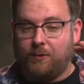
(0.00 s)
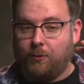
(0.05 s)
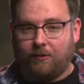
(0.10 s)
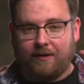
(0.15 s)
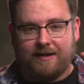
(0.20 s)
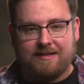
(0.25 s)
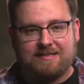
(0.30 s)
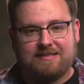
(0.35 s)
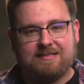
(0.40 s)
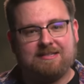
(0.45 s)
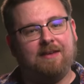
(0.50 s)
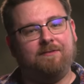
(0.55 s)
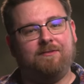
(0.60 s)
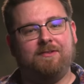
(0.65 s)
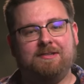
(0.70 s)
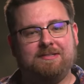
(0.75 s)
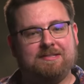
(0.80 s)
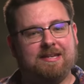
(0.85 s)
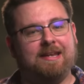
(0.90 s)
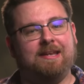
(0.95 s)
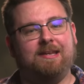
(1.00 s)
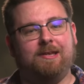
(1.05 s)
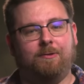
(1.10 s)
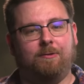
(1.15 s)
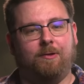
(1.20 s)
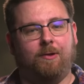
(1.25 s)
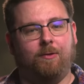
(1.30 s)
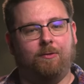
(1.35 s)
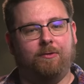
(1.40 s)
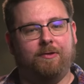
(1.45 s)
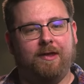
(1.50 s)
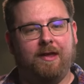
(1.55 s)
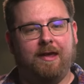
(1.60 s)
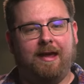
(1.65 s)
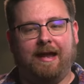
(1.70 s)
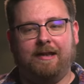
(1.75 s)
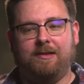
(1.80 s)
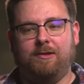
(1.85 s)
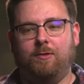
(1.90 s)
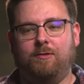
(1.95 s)
you're a 17-year-old
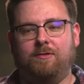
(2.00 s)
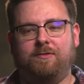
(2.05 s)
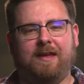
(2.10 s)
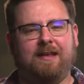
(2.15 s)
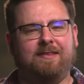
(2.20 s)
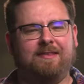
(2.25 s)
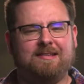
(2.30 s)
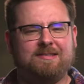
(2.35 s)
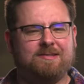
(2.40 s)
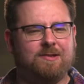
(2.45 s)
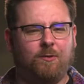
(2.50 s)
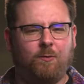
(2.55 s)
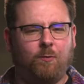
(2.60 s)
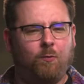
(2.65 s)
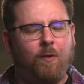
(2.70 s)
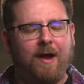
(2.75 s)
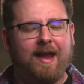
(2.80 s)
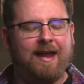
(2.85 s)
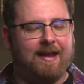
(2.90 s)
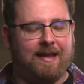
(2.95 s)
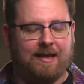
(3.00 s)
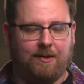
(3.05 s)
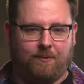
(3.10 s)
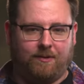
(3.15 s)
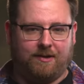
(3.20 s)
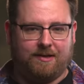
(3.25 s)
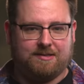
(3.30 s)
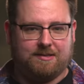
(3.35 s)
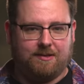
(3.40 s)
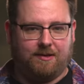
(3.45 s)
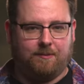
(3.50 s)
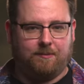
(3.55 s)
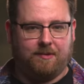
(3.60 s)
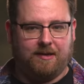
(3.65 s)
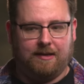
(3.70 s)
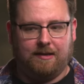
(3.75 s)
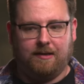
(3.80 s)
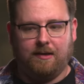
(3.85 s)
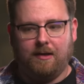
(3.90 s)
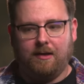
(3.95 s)
and you think, there's no way anyone is gonna
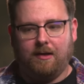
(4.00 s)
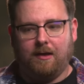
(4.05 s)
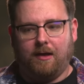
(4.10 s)
be,